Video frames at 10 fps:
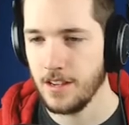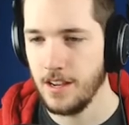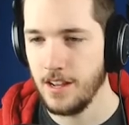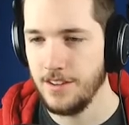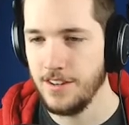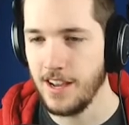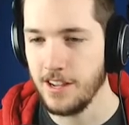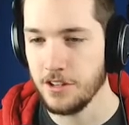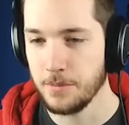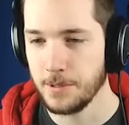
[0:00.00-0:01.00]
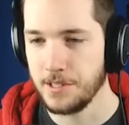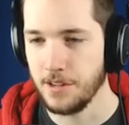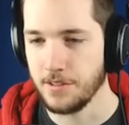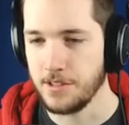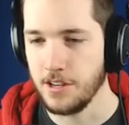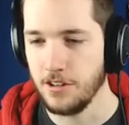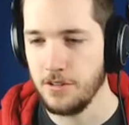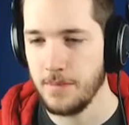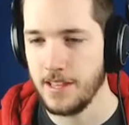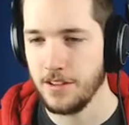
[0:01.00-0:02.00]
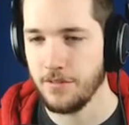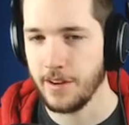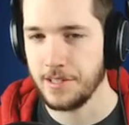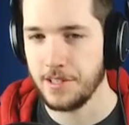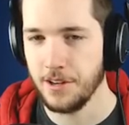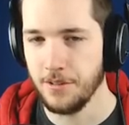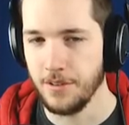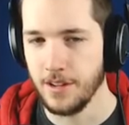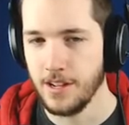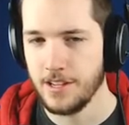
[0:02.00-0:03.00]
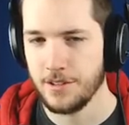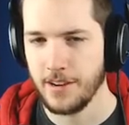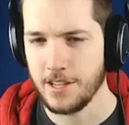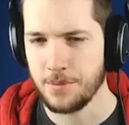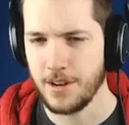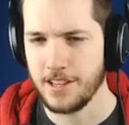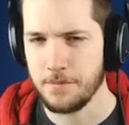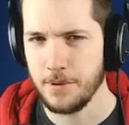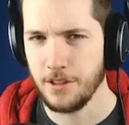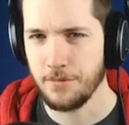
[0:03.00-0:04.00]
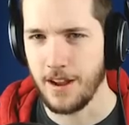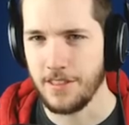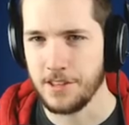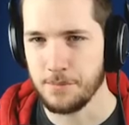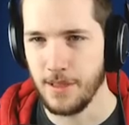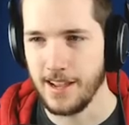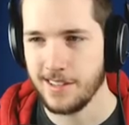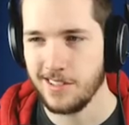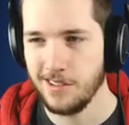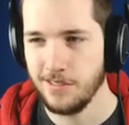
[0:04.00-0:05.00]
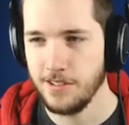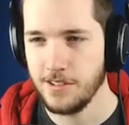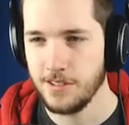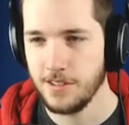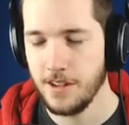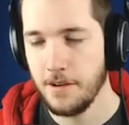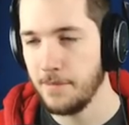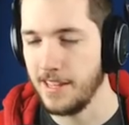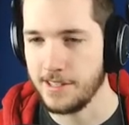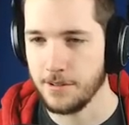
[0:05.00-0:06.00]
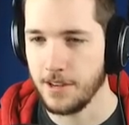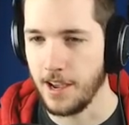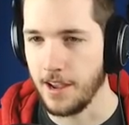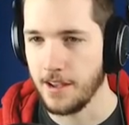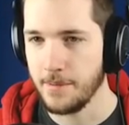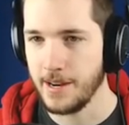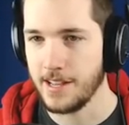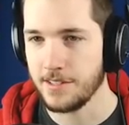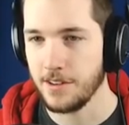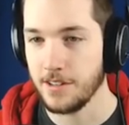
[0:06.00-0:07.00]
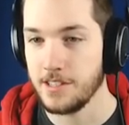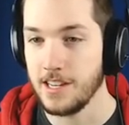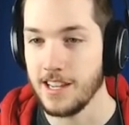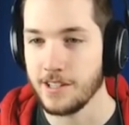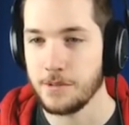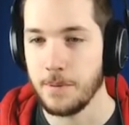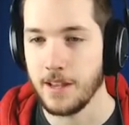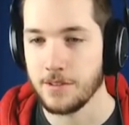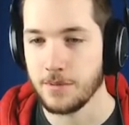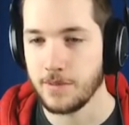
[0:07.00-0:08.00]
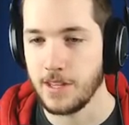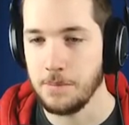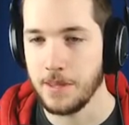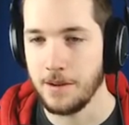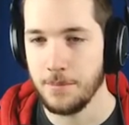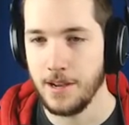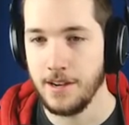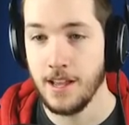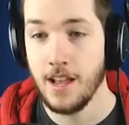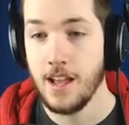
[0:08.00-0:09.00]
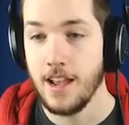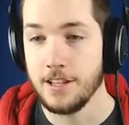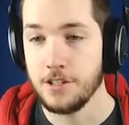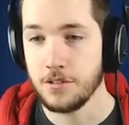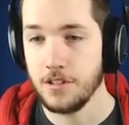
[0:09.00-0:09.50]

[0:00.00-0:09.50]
uh, not usable stone. So you can only mine the gray stone. So I guess we're going to have to build around these black stones. But that's okay. I mean, as our city expands, we'll have to keep that in mind. It took